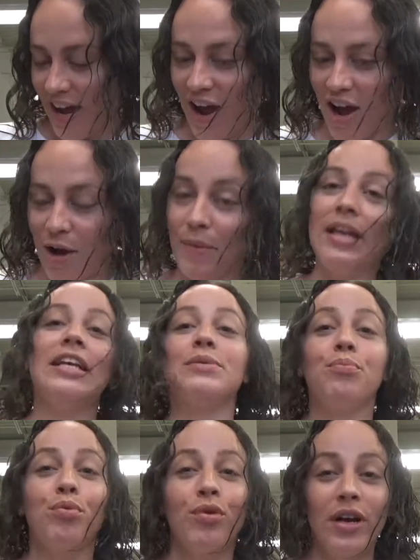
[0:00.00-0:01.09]
um, and it's
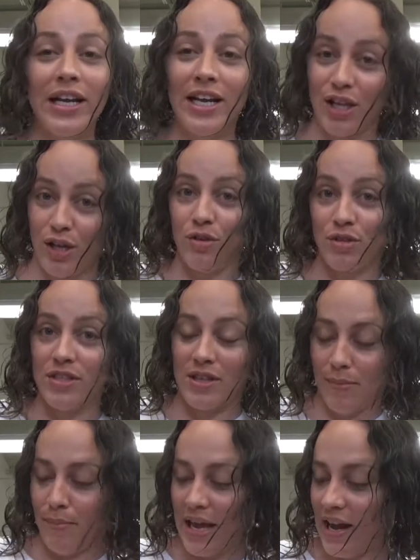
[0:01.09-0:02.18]
pretty close to the
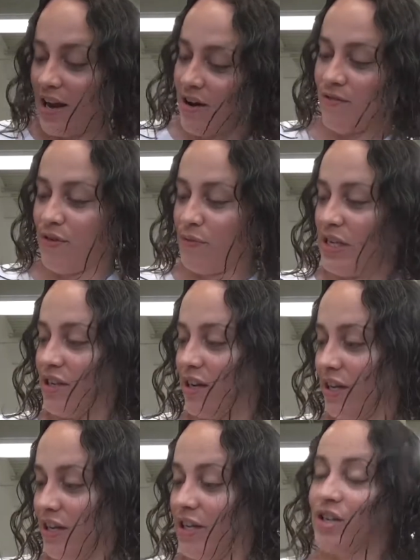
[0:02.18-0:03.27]
pink from the
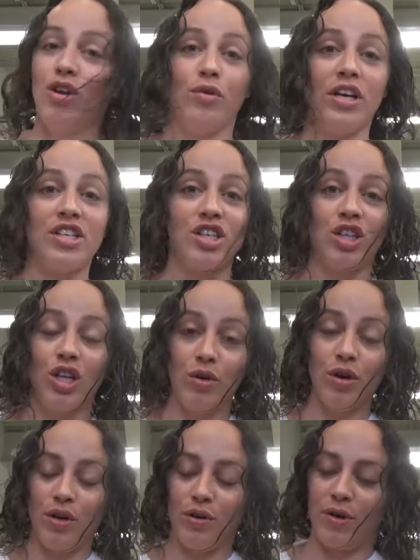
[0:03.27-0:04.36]
Dunkin' Donuts
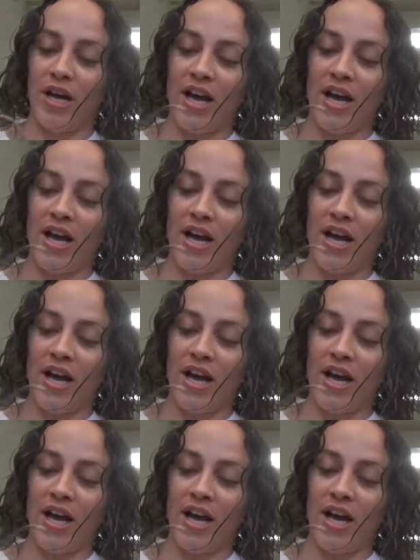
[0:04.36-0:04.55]
logo.